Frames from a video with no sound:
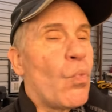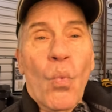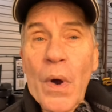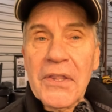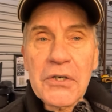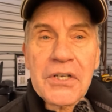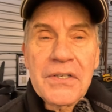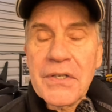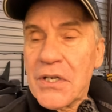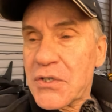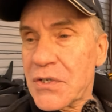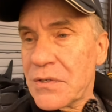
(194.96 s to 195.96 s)
Weather
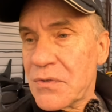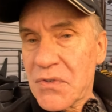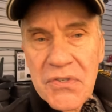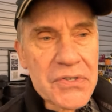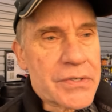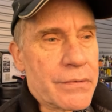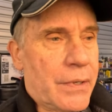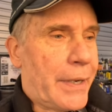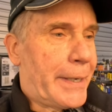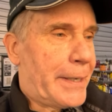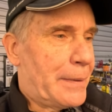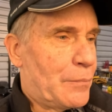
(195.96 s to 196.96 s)
conditions,
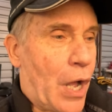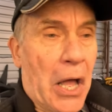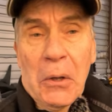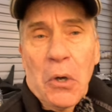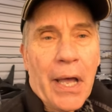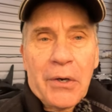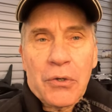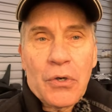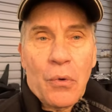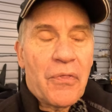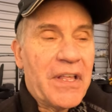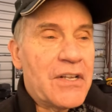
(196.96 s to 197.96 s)
I don't
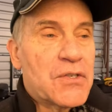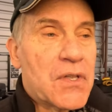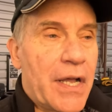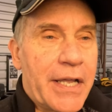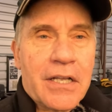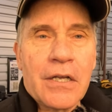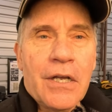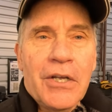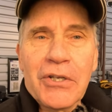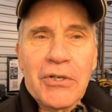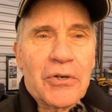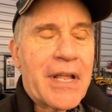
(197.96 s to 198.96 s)
know, things like
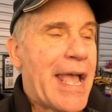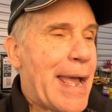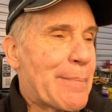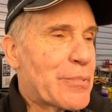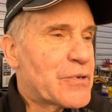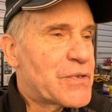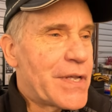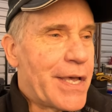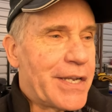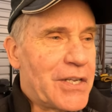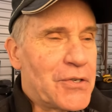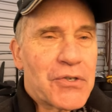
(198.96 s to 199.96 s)
your camber
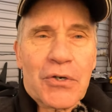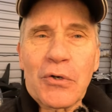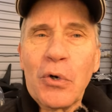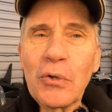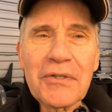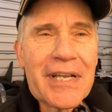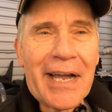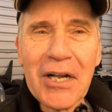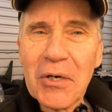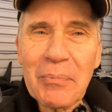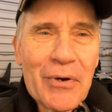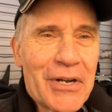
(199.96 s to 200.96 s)
settings, your cold
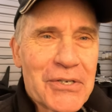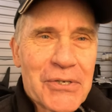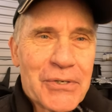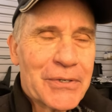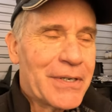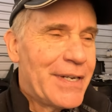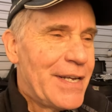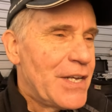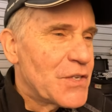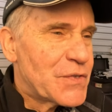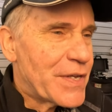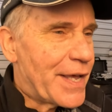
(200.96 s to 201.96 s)
tire pressure
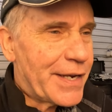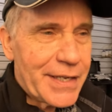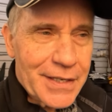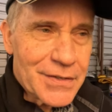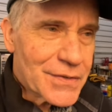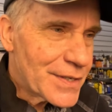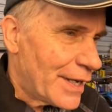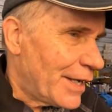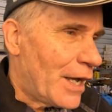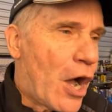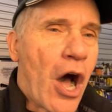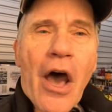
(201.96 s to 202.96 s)
settings,
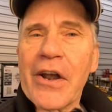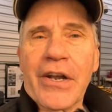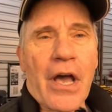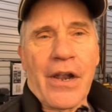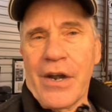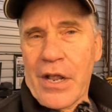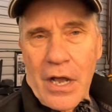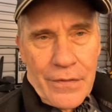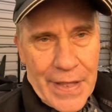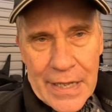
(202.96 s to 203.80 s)
on and on and on.